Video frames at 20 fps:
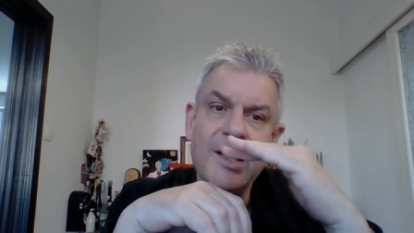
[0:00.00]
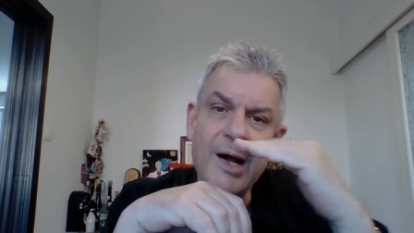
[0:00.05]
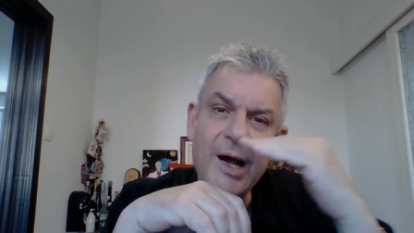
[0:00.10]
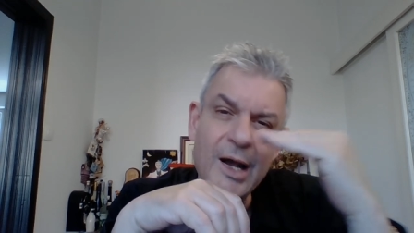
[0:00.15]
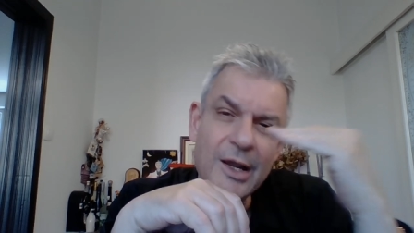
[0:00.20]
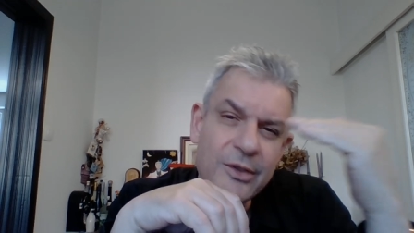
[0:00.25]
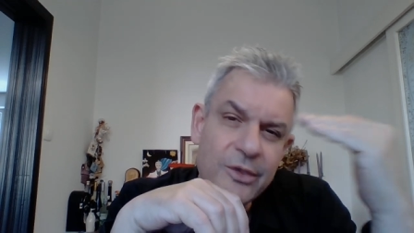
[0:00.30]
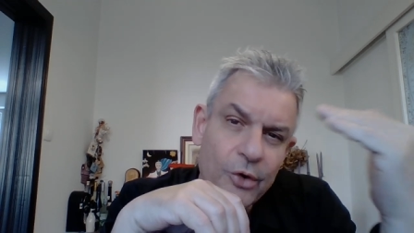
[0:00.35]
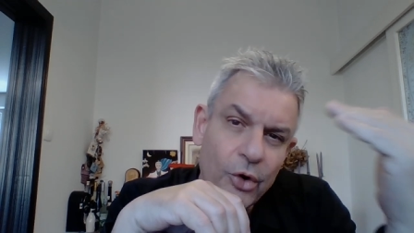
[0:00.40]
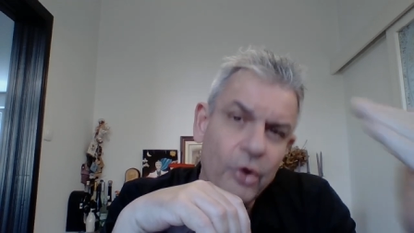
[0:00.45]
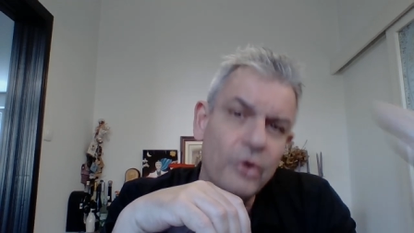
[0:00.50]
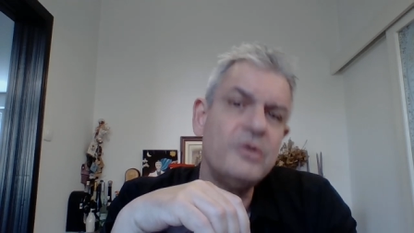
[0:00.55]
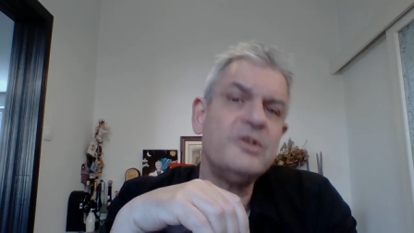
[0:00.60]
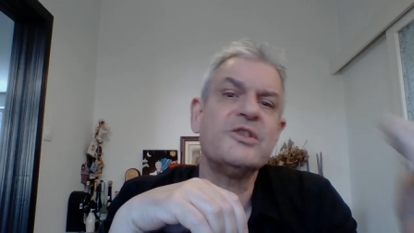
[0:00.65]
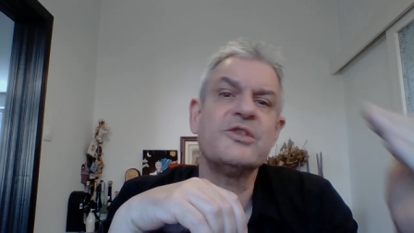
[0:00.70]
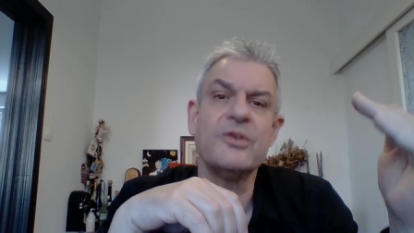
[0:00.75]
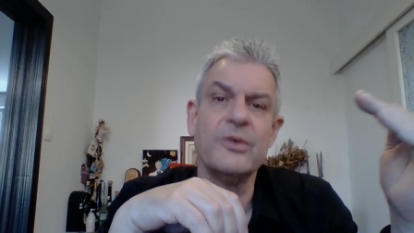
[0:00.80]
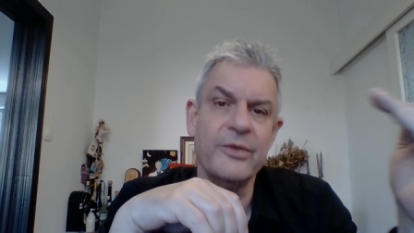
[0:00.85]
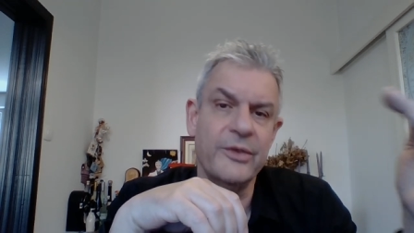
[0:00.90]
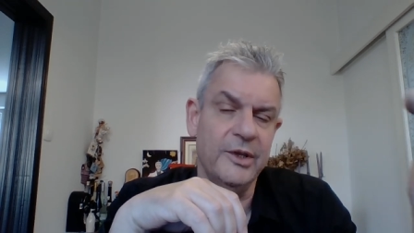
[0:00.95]
I
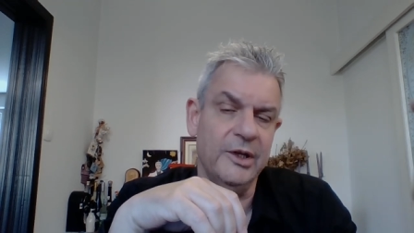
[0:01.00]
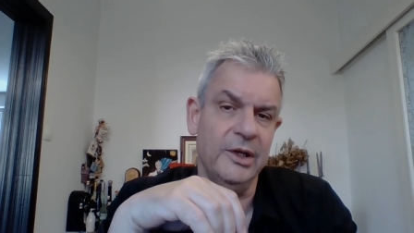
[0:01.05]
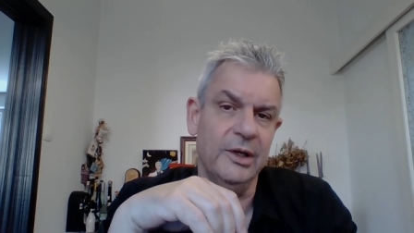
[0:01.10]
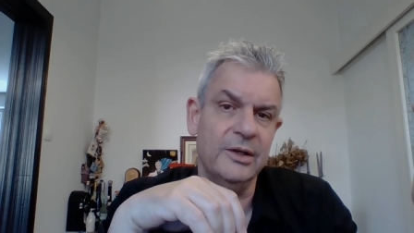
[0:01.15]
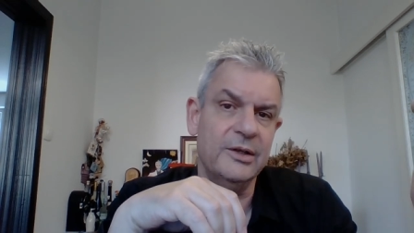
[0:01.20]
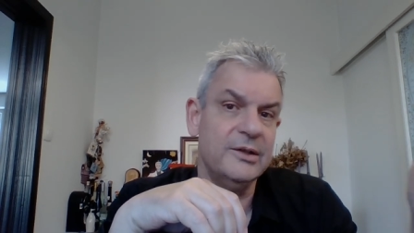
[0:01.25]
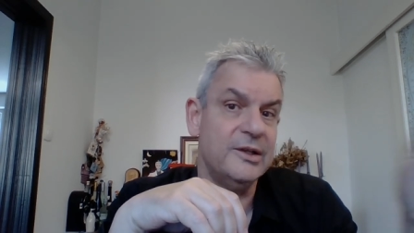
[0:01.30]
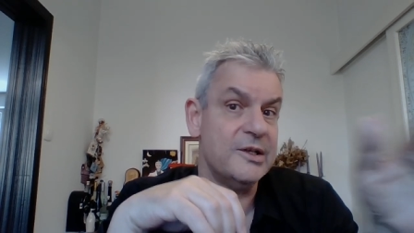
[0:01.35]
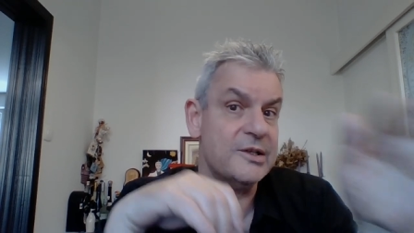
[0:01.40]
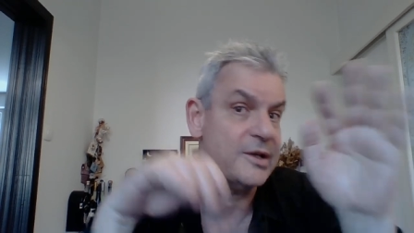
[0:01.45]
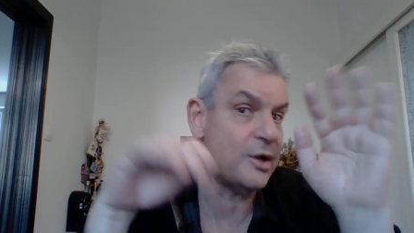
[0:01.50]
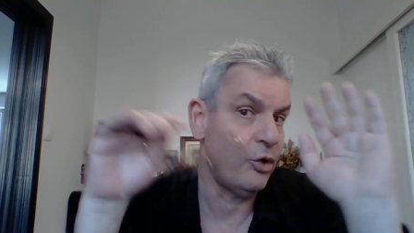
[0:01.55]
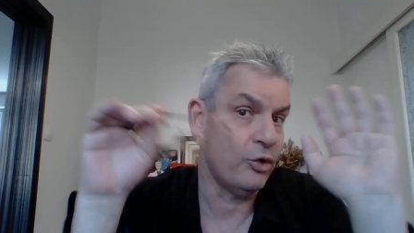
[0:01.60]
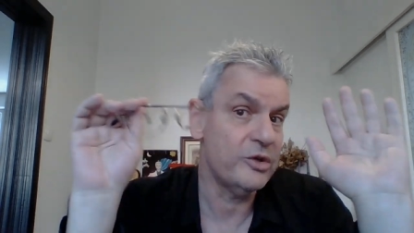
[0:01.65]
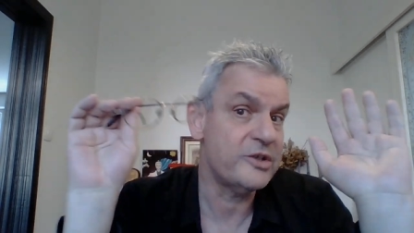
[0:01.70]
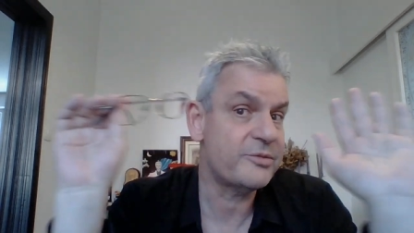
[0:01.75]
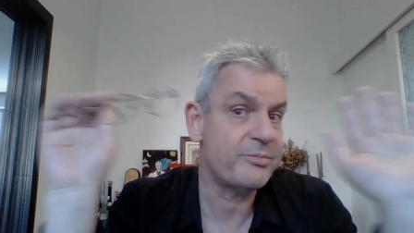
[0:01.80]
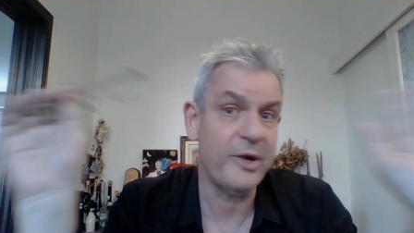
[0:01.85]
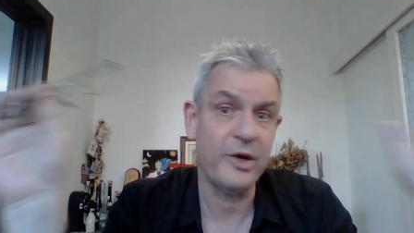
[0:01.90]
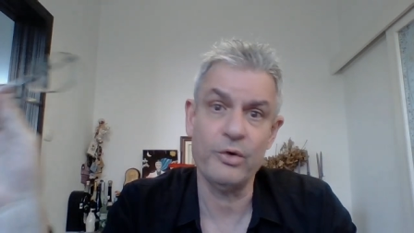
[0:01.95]
also think, these are
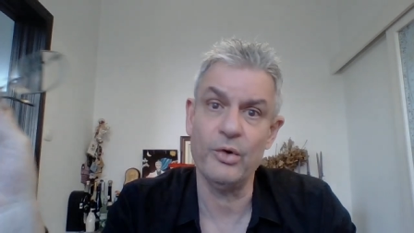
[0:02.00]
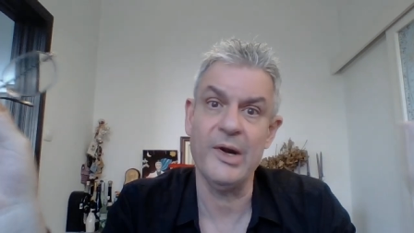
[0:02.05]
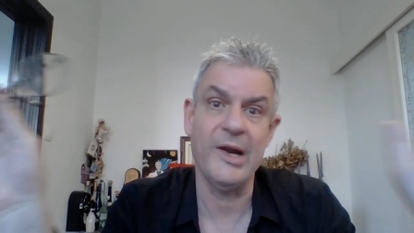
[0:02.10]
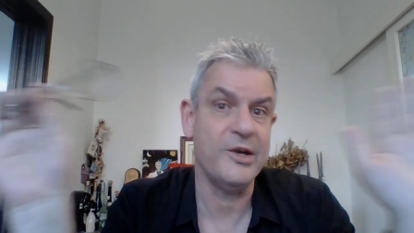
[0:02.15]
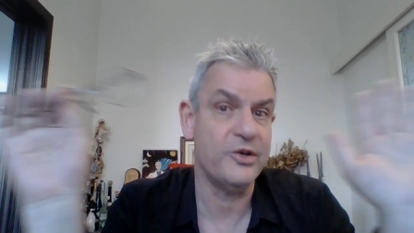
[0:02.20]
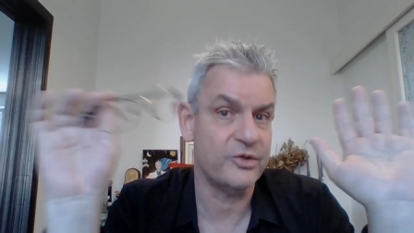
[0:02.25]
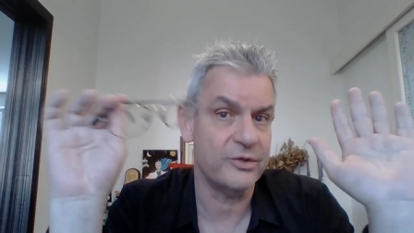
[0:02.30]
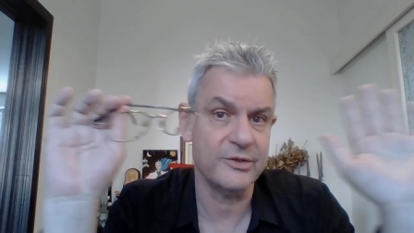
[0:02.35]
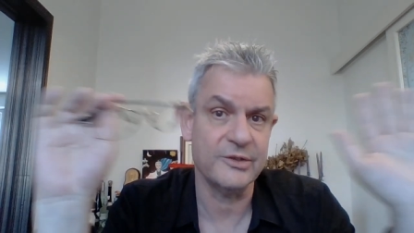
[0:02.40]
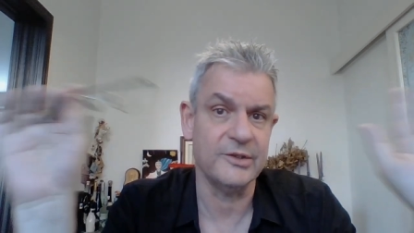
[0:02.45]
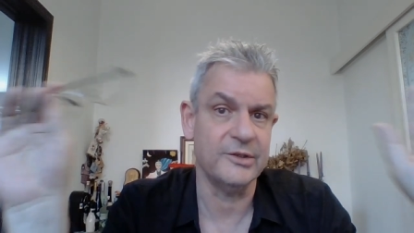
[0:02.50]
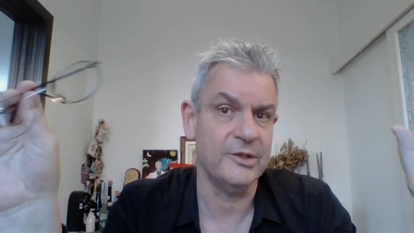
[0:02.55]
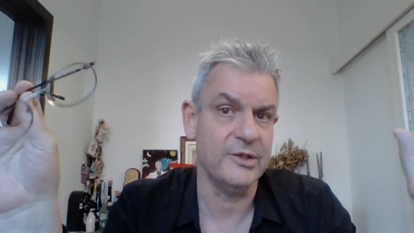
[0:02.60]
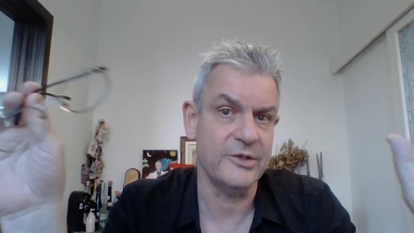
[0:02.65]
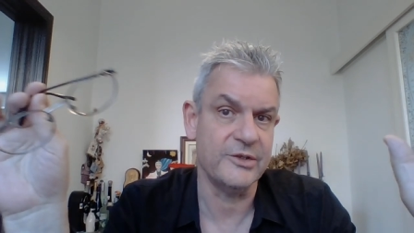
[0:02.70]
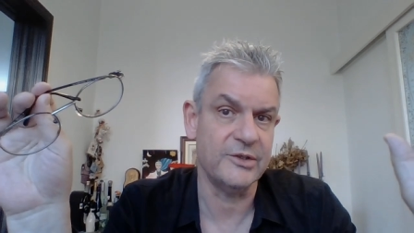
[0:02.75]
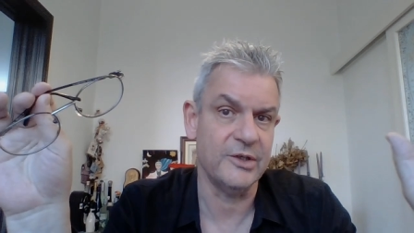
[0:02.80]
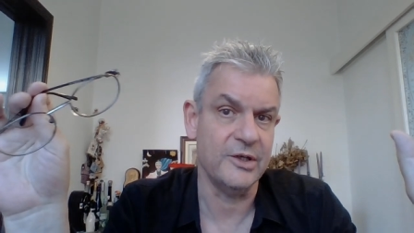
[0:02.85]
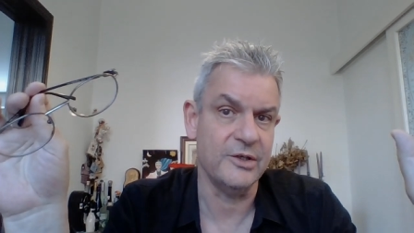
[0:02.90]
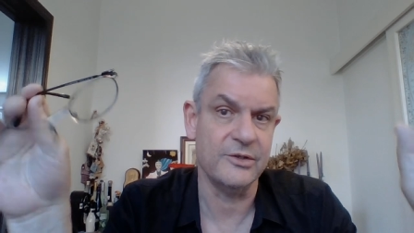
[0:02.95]
all speculations at
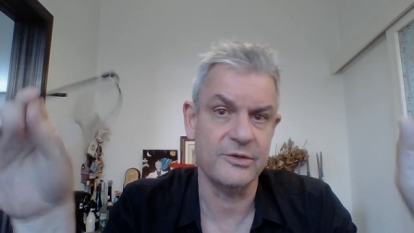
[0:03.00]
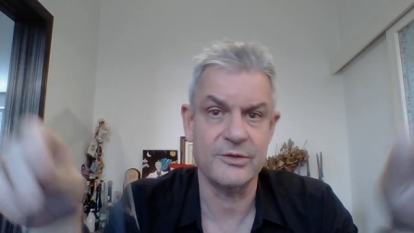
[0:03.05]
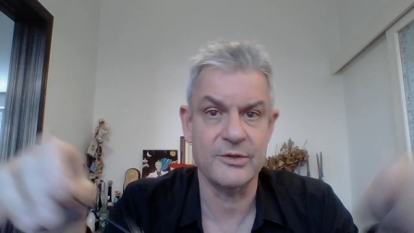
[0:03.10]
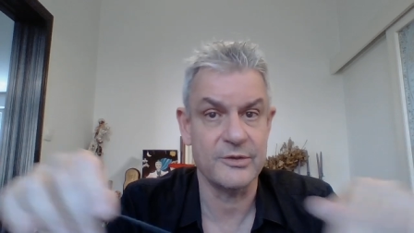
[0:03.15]
this stage,